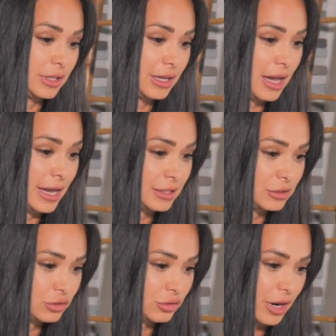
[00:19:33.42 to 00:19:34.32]
really
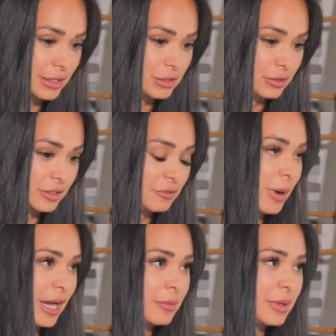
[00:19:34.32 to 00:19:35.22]
I try to
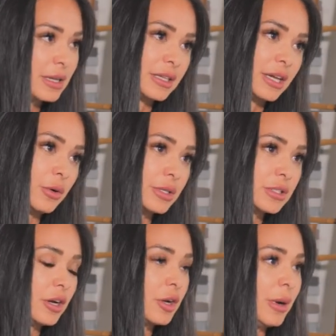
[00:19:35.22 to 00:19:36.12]
live by because I
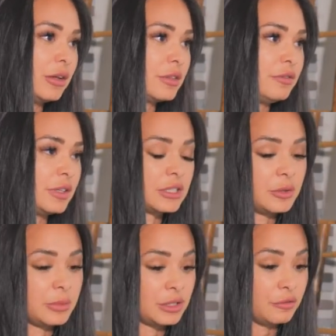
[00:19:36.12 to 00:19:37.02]
always talk about the
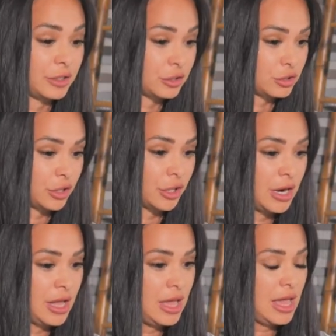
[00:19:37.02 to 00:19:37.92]
victim and the victor.